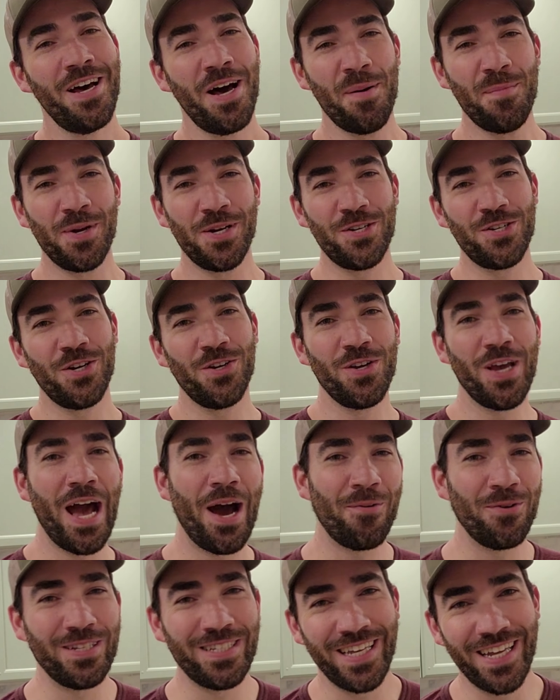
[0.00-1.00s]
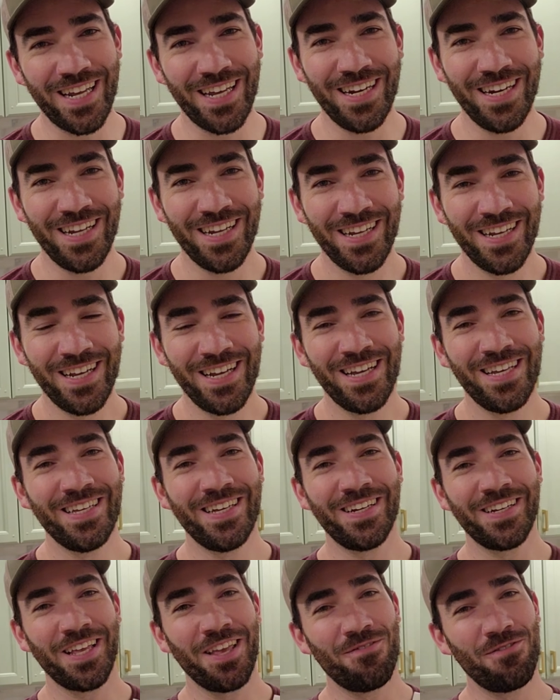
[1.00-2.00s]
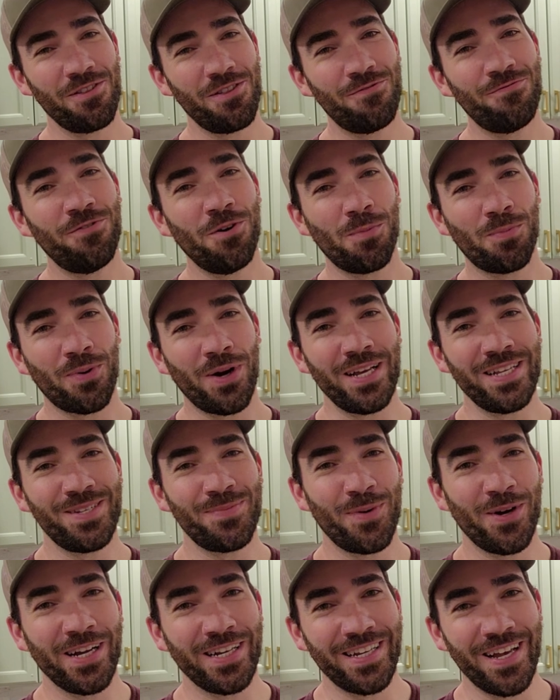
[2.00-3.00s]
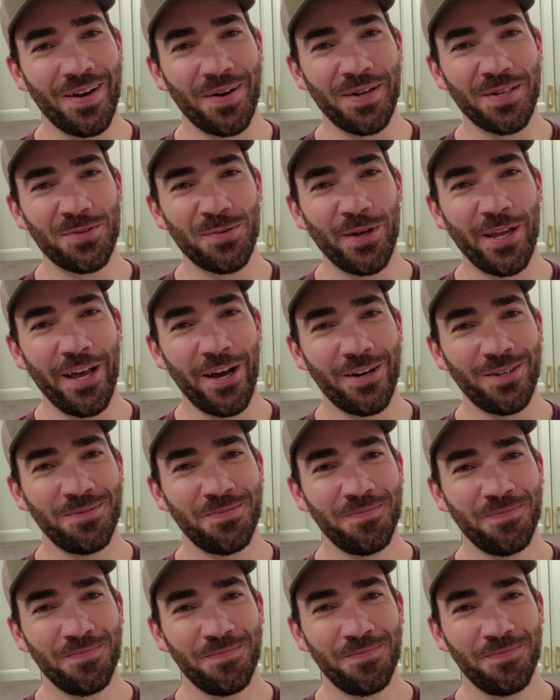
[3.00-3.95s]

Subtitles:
I'm going to show you how we did it, and I'll give you the full price breakdown as we go.